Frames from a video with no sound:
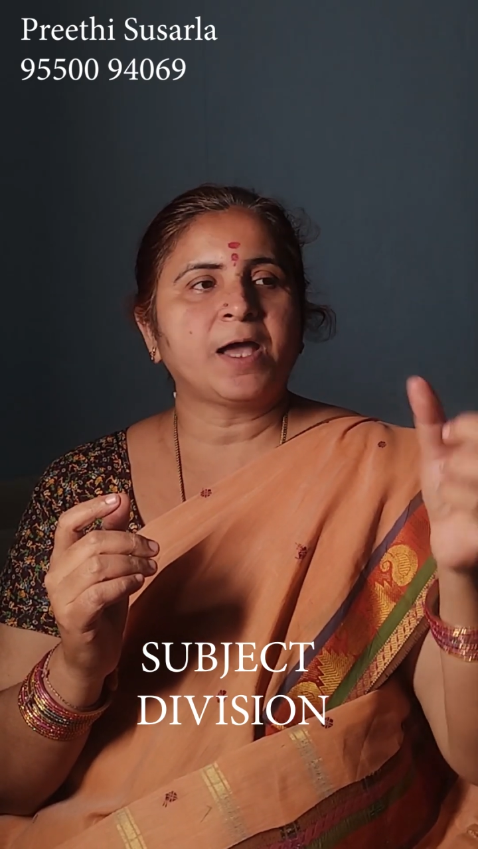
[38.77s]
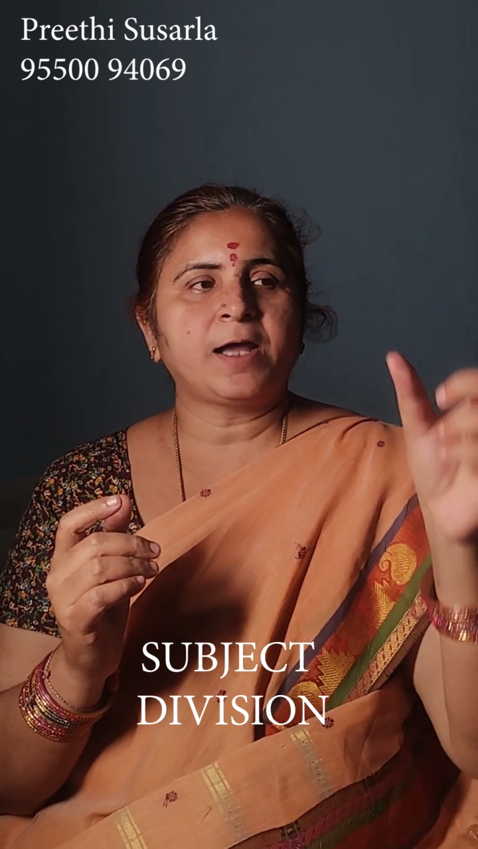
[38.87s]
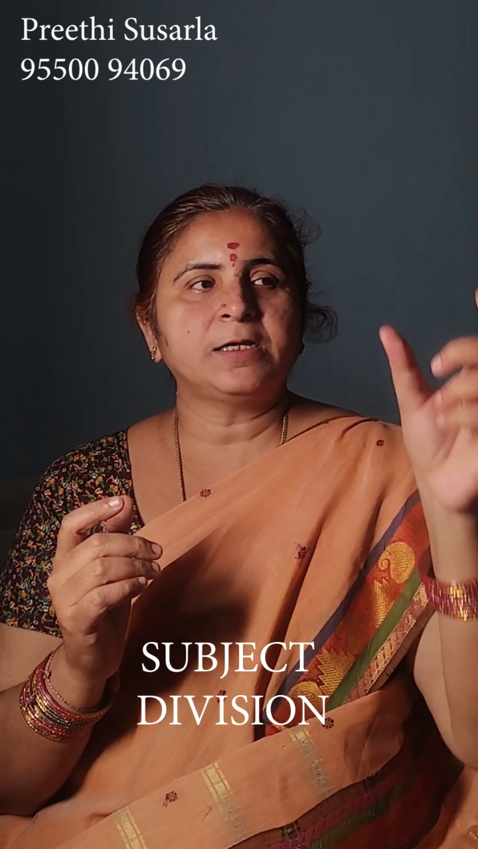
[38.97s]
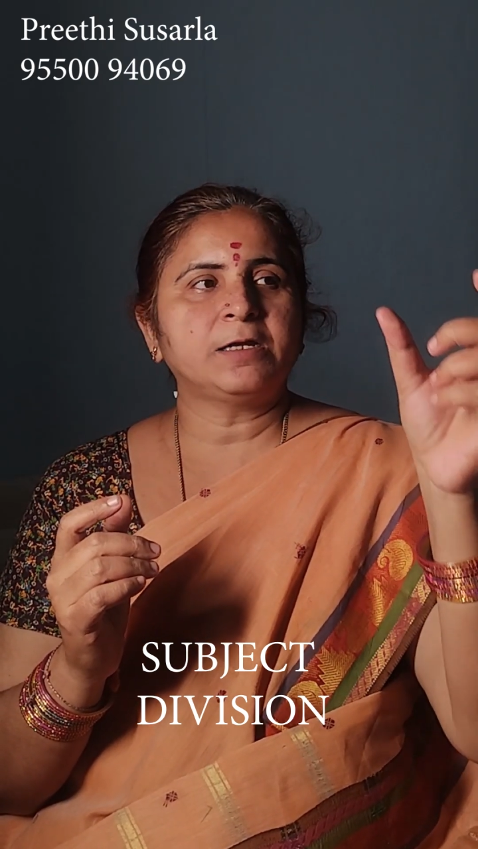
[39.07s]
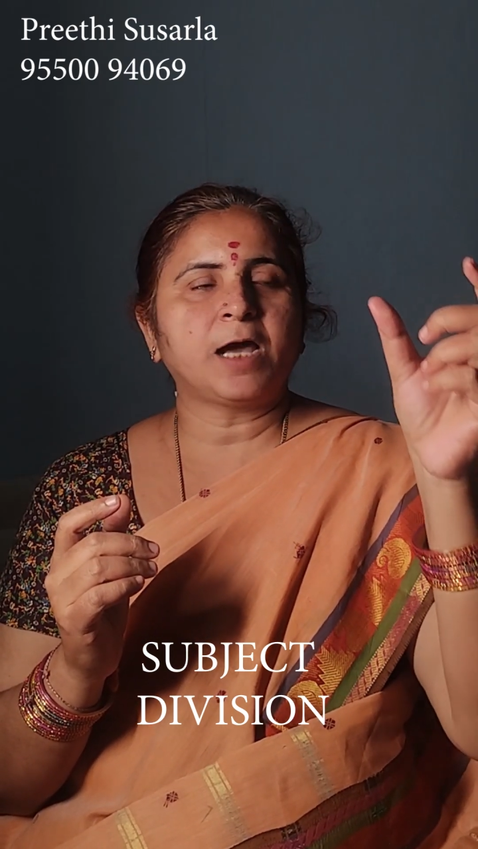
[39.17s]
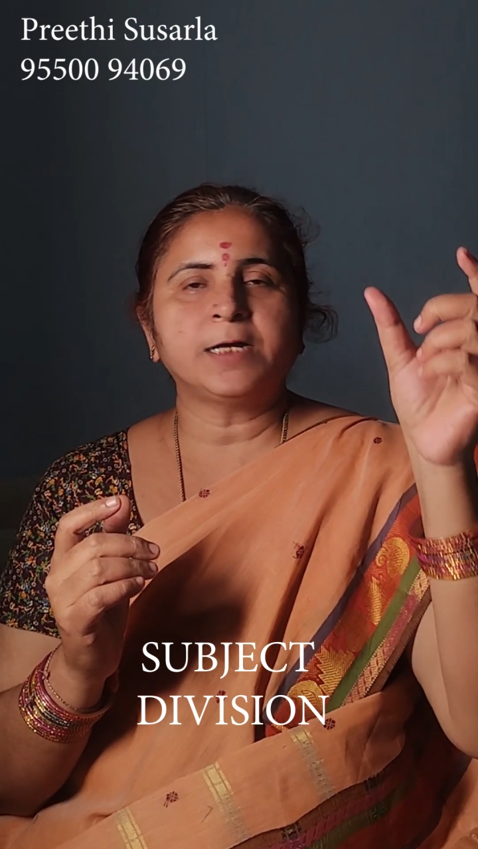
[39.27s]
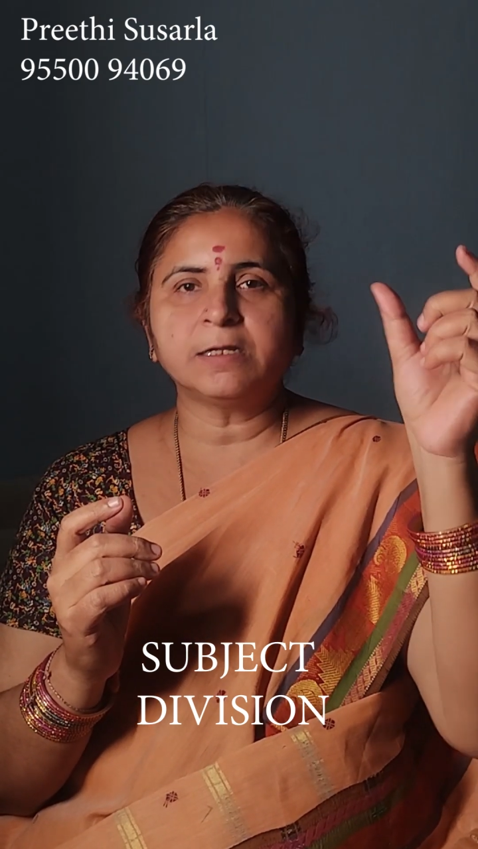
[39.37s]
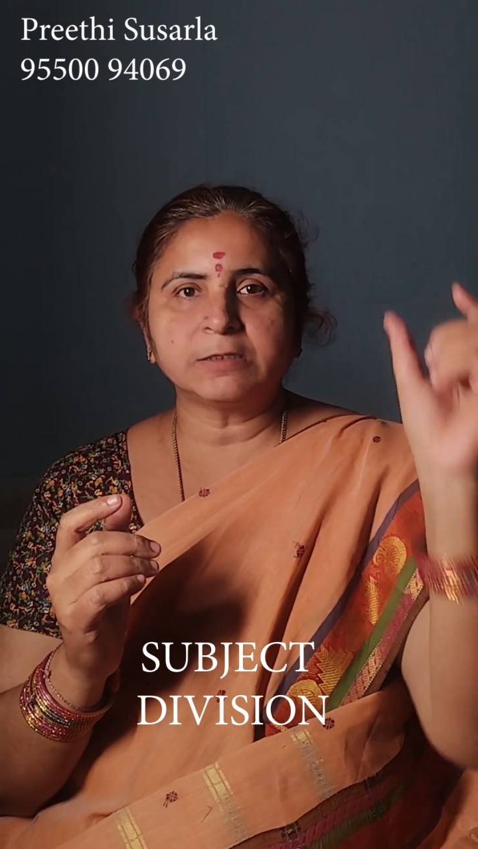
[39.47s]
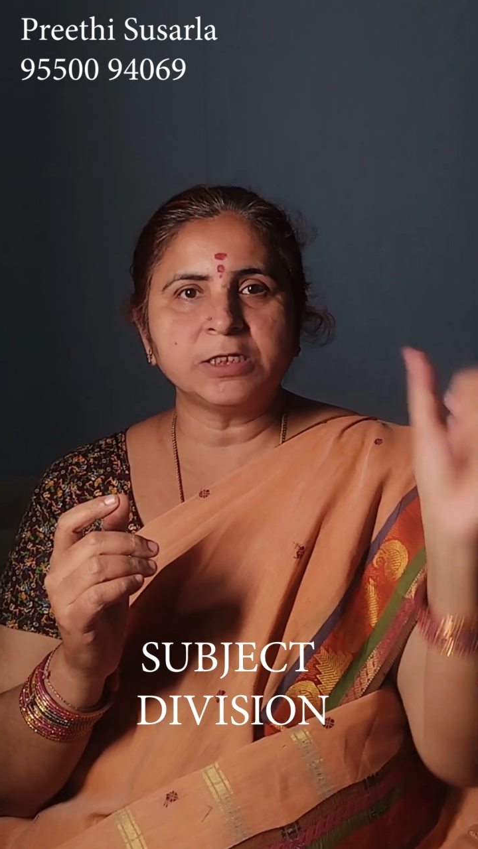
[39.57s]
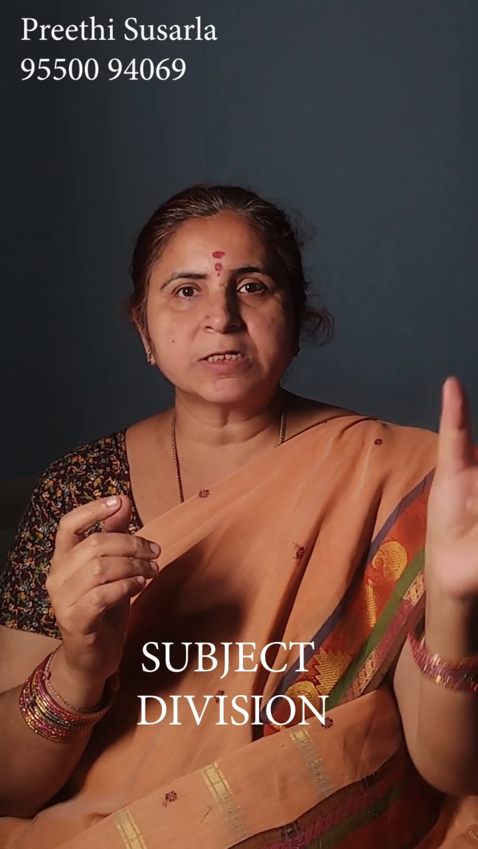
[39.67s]
and
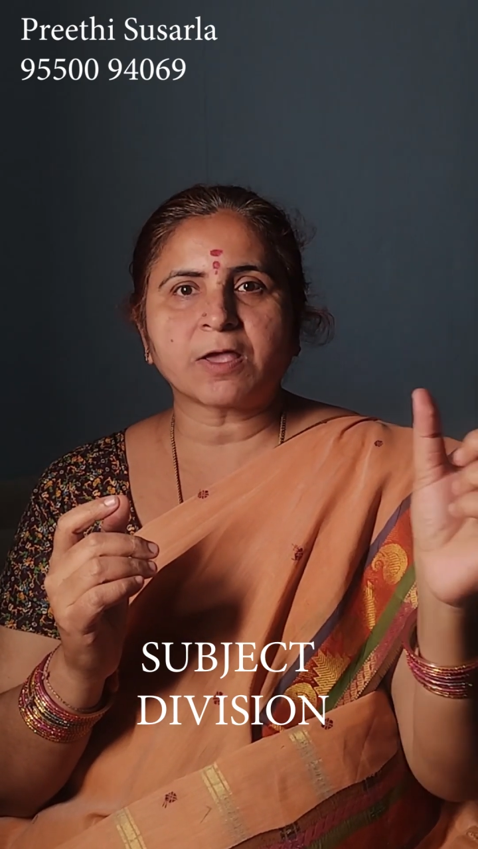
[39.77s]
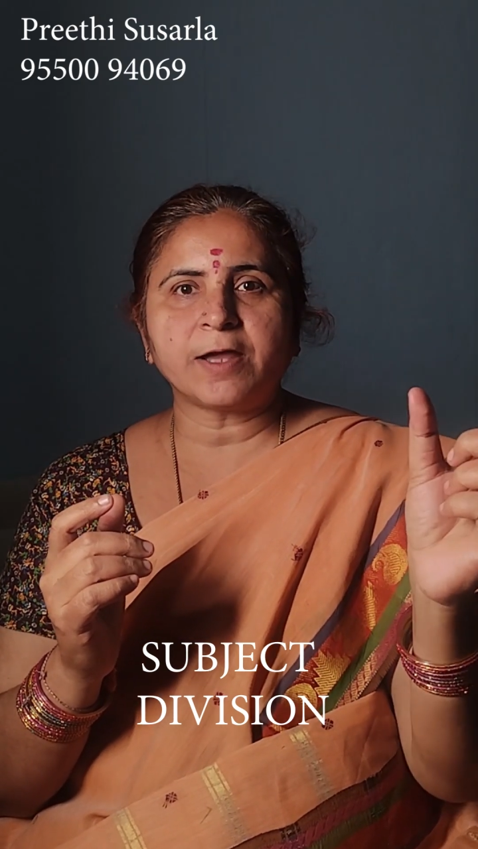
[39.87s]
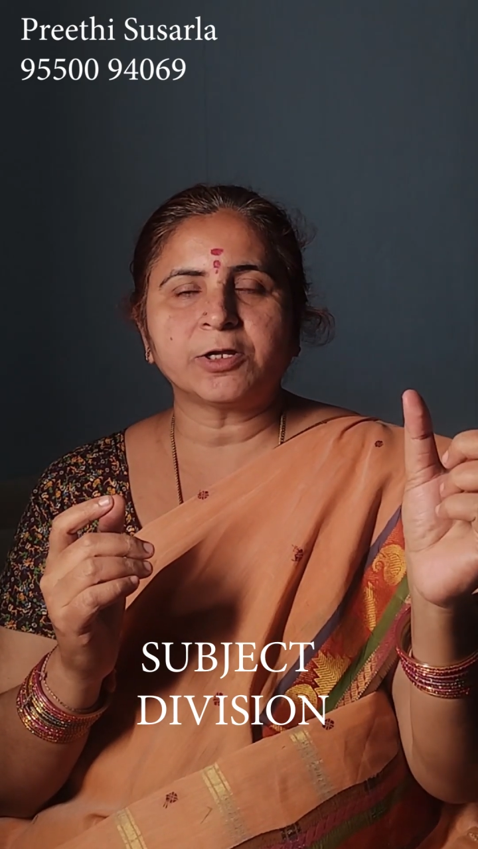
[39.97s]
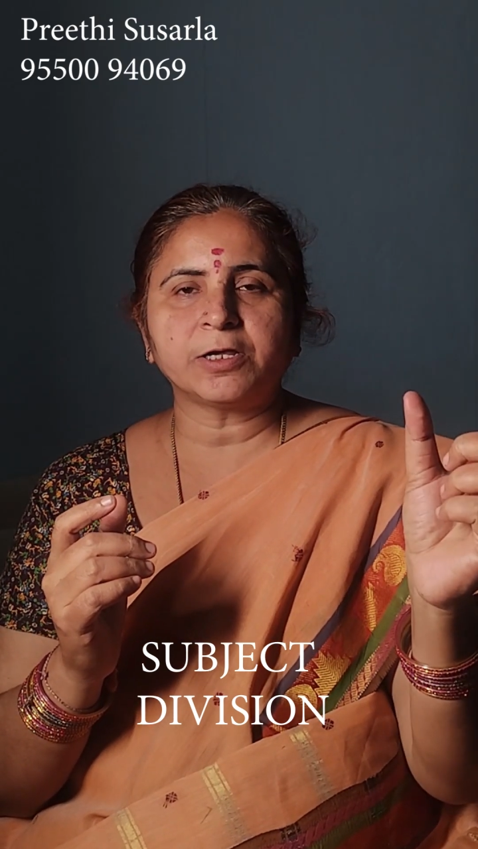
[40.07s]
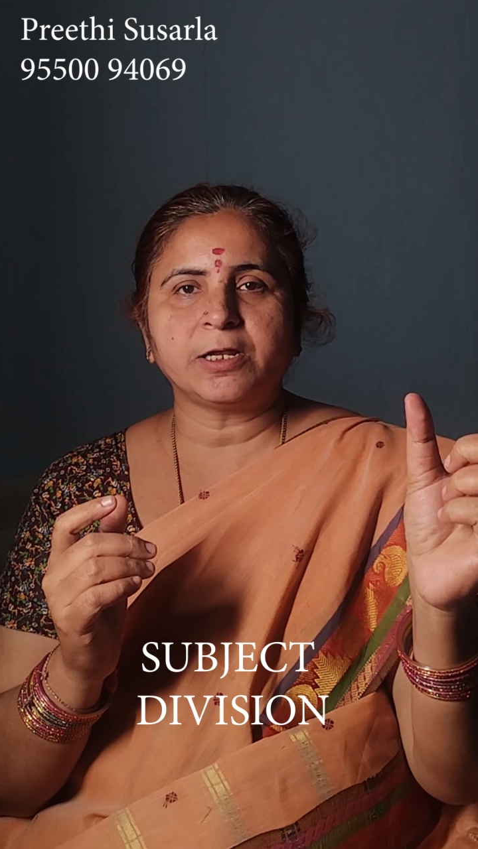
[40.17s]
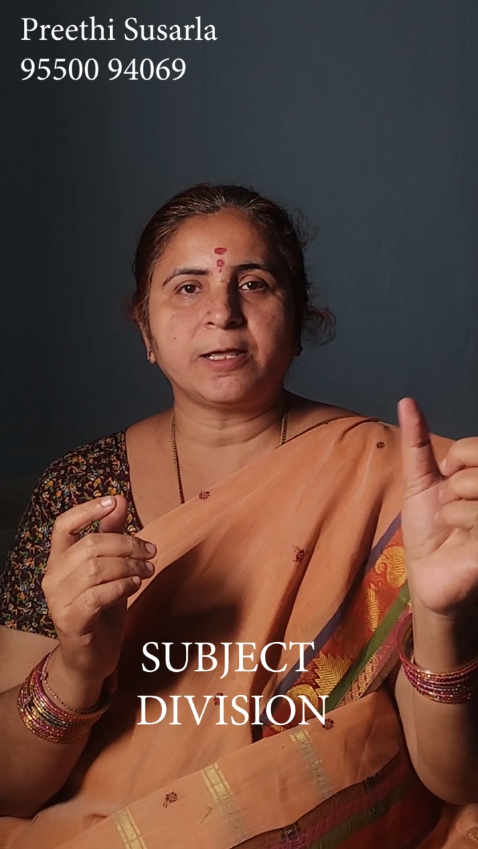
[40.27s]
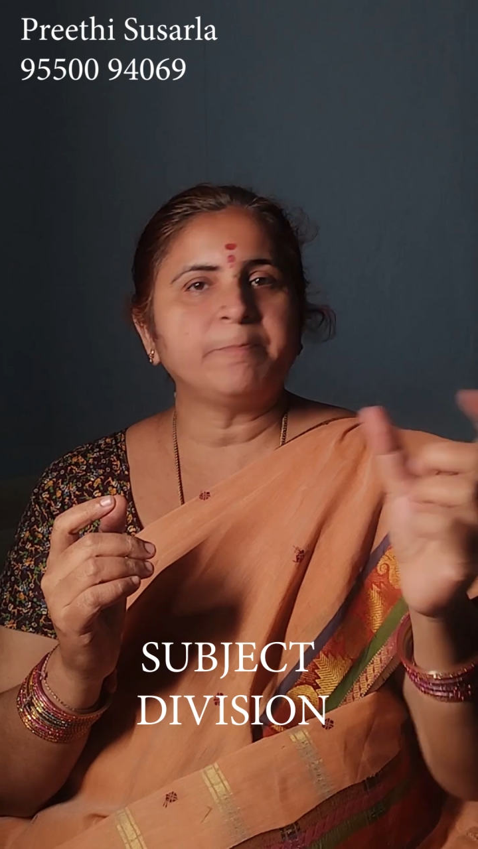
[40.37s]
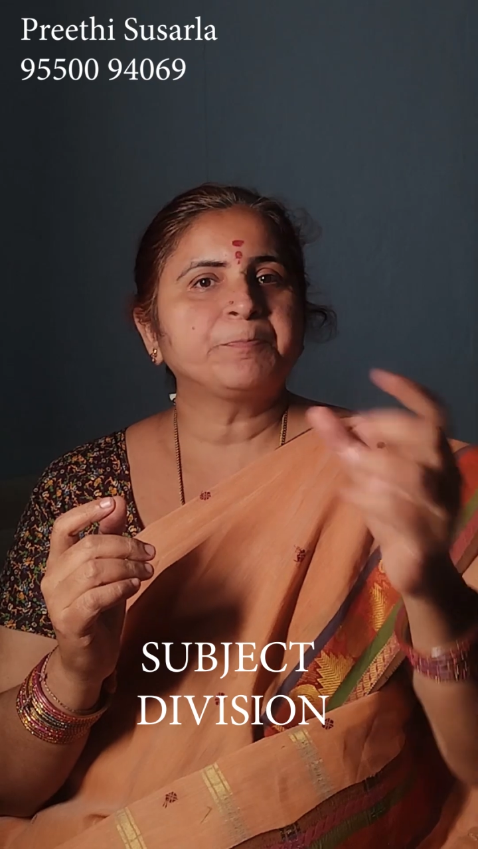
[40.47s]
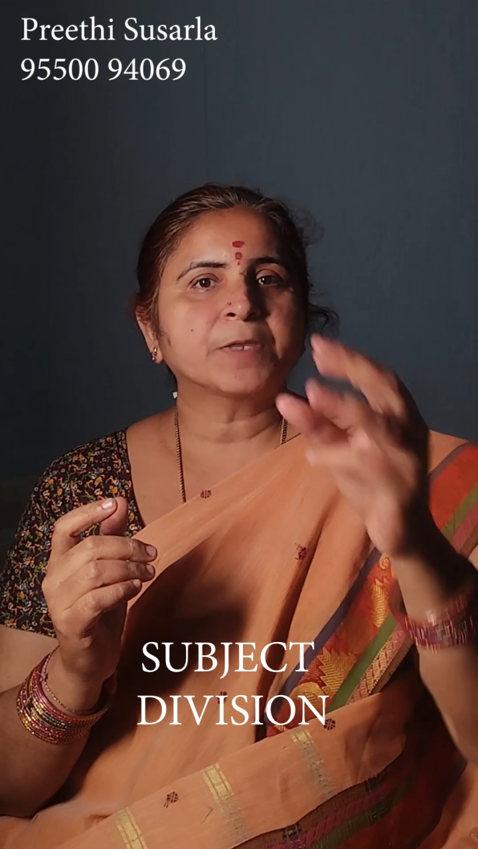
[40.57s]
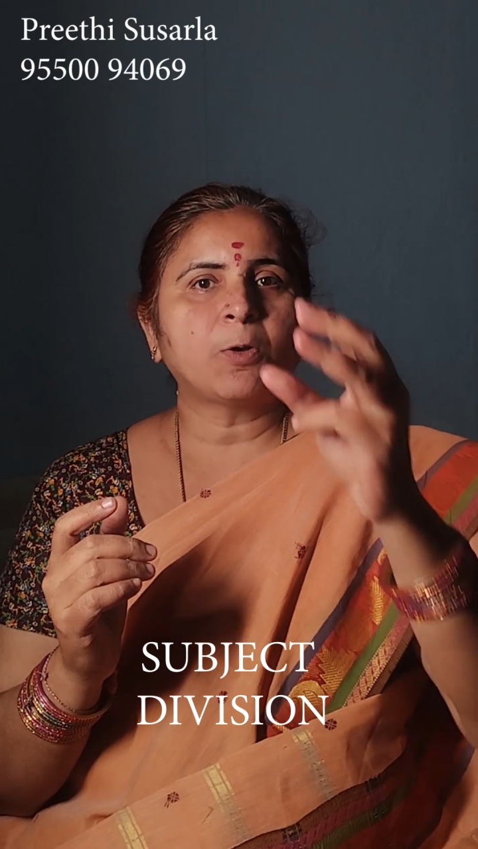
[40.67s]
under this
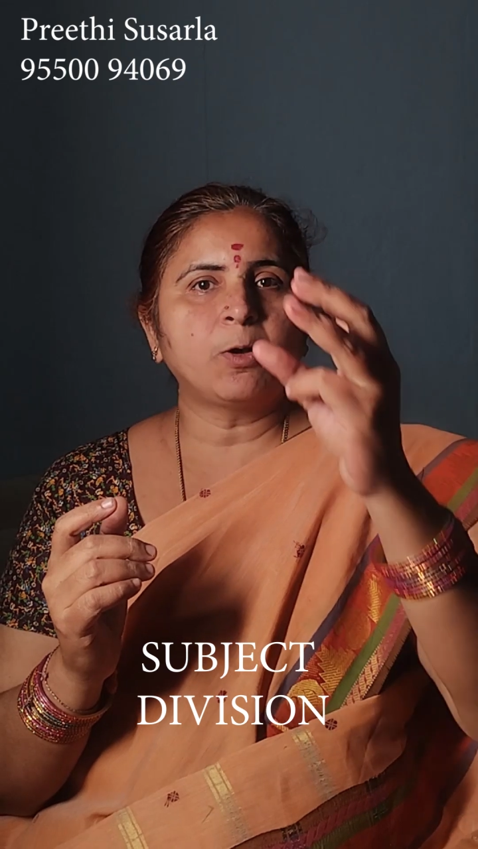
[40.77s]
category